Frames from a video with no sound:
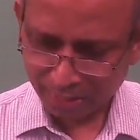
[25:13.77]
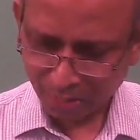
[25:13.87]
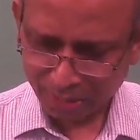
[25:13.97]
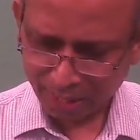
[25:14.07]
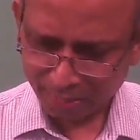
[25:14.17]

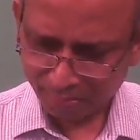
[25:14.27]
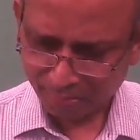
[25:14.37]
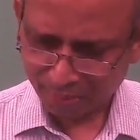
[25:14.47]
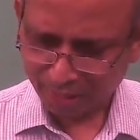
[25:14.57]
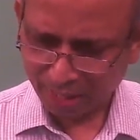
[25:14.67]
Okay,
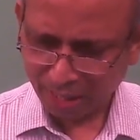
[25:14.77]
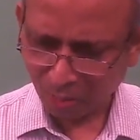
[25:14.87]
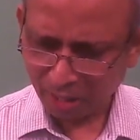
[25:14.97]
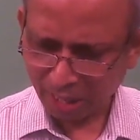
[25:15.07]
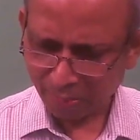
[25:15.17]
is there
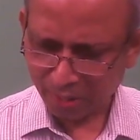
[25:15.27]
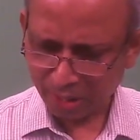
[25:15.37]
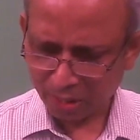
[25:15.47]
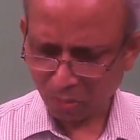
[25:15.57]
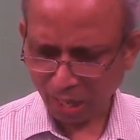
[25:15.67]
only
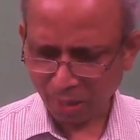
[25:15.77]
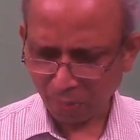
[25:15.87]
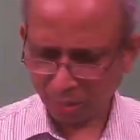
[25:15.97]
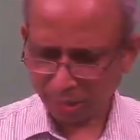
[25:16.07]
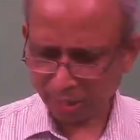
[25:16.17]
MCQ? I have
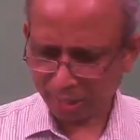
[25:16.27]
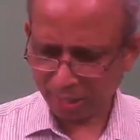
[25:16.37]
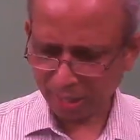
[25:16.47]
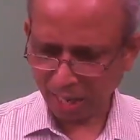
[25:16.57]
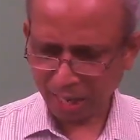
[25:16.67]
already
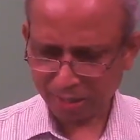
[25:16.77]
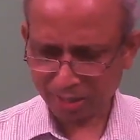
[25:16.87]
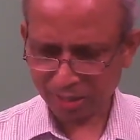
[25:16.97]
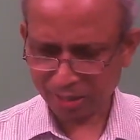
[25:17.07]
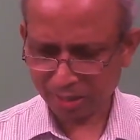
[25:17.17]

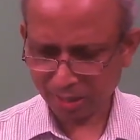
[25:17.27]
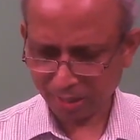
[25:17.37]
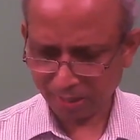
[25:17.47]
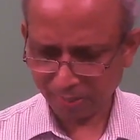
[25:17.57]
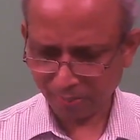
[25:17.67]
asked this,
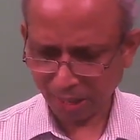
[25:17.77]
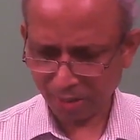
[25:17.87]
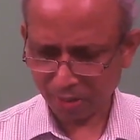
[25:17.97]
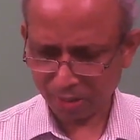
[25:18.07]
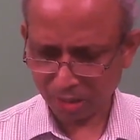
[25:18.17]

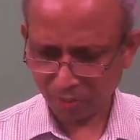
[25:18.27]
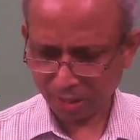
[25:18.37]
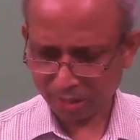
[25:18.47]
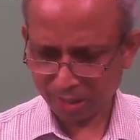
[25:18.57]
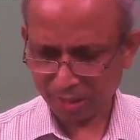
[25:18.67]
answered this
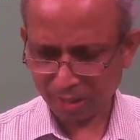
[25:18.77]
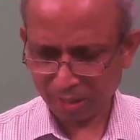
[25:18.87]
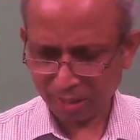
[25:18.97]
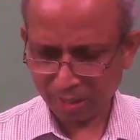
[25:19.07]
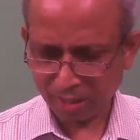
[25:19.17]
question
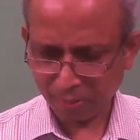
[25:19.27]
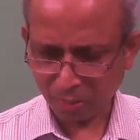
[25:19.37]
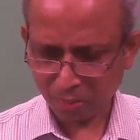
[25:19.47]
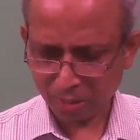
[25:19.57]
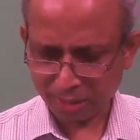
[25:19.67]

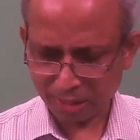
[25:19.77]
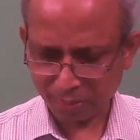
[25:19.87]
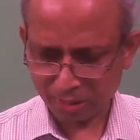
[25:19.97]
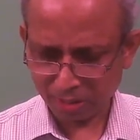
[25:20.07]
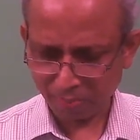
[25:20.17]
about the
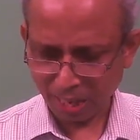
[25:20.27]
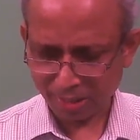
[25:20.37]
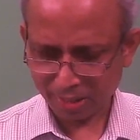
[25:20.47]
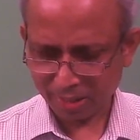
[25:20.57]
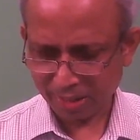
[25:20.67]
examination
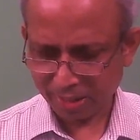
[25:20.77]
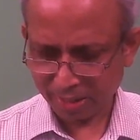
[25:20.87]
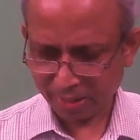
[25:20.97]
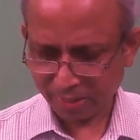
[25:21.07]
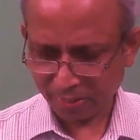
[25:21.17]
pattern.
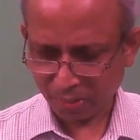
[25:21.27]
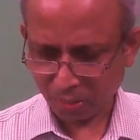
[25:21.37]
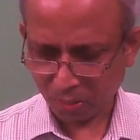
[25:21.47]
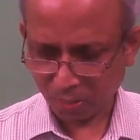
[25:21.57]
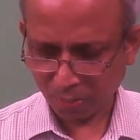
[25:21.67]

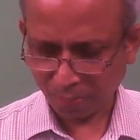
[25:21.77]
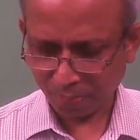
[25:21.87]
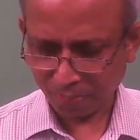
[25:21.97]
So